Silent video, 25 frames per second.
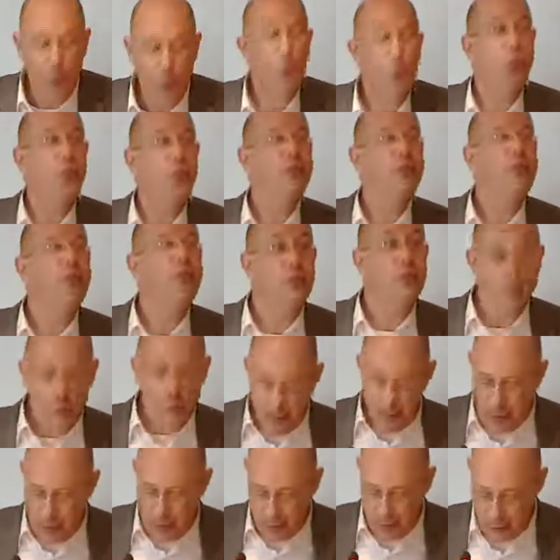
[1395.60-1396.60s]
who wanted to
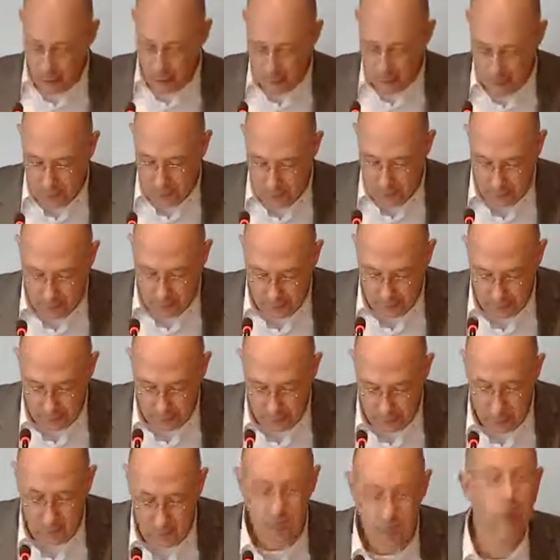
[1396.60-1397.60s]
be a
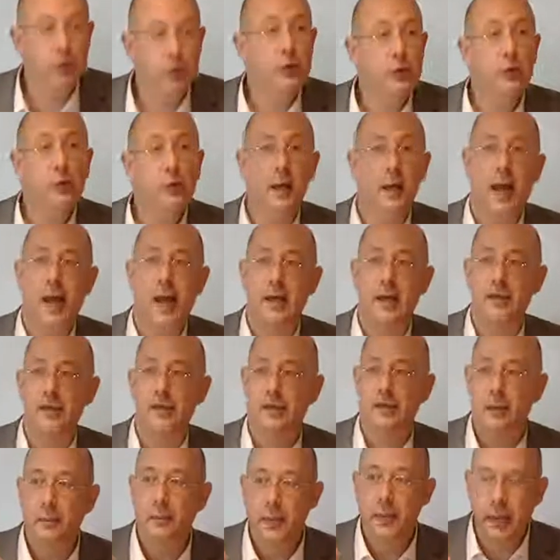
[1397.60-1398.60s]
European to do
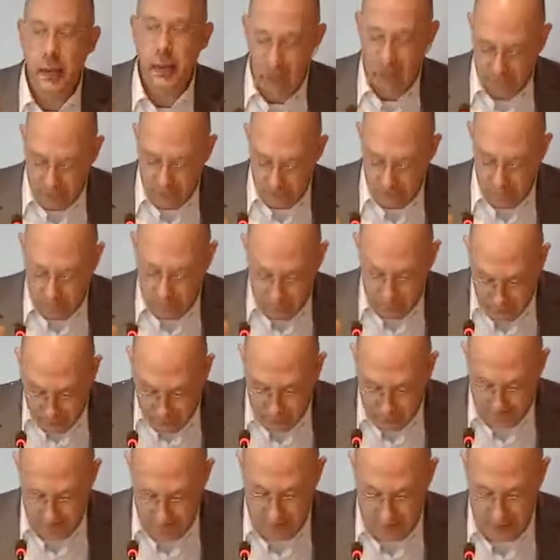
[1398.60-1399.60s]
as the medieval
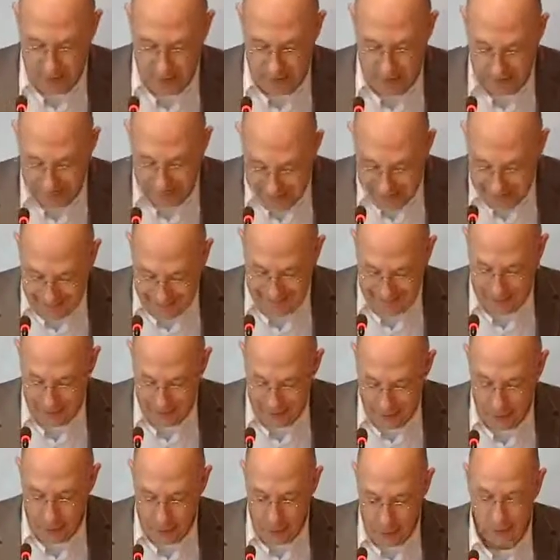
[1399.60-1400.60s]
convents did
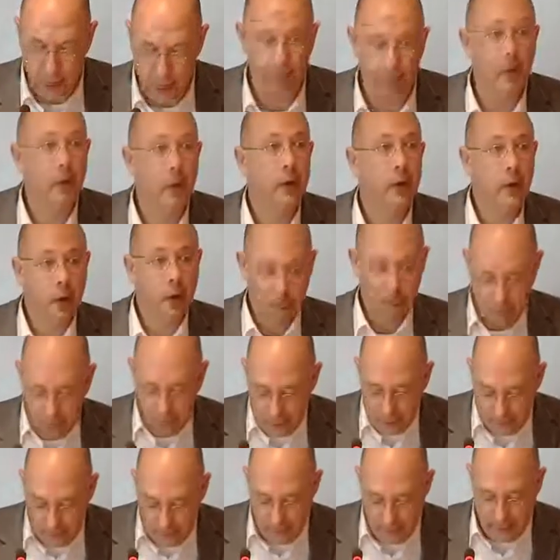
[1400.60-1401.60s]
in Europe:
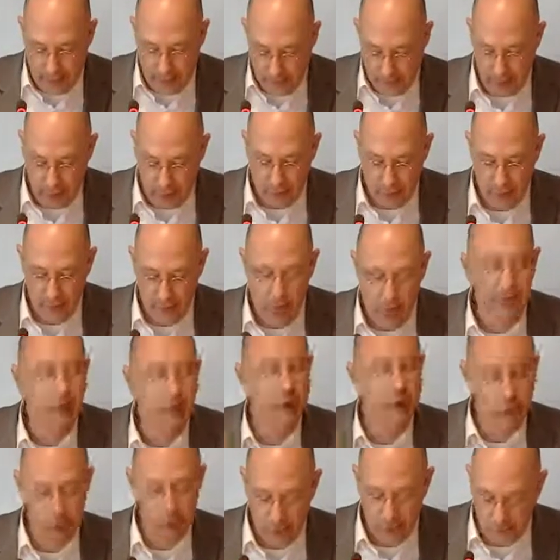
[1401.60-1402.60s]
collect and study the
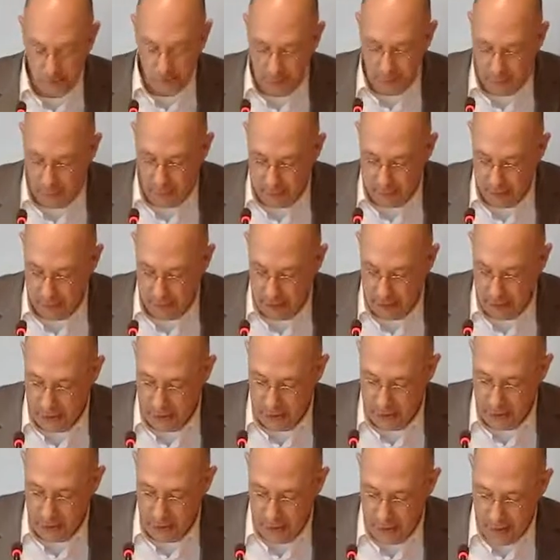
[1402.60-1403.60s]
cultural
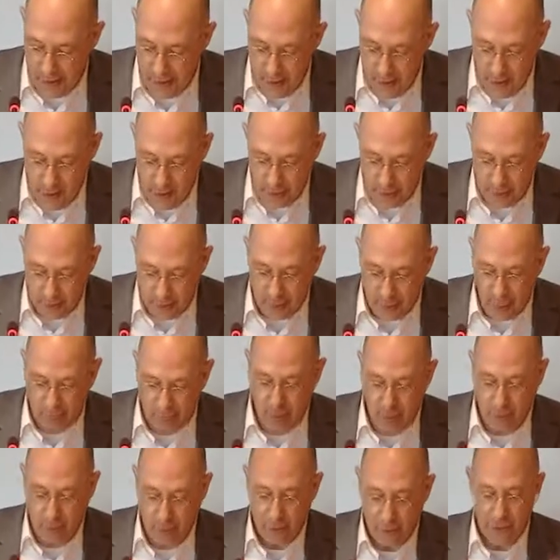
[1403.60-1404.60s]
heritage and to
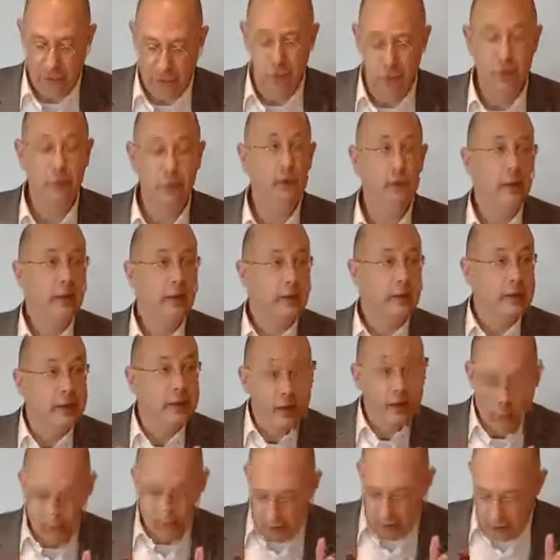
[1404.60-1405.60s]
pass it on through
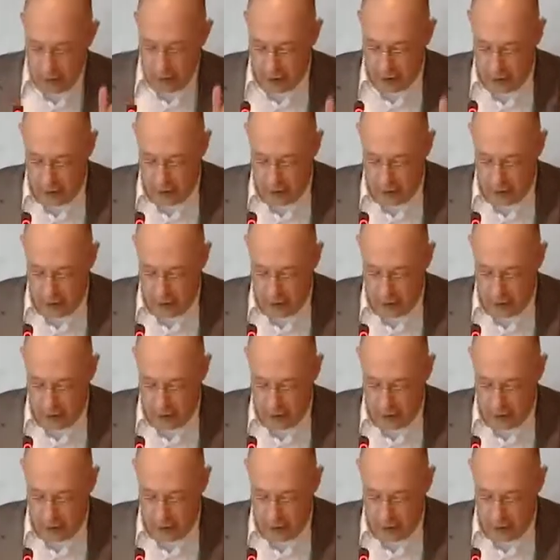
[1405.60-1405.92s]
the limited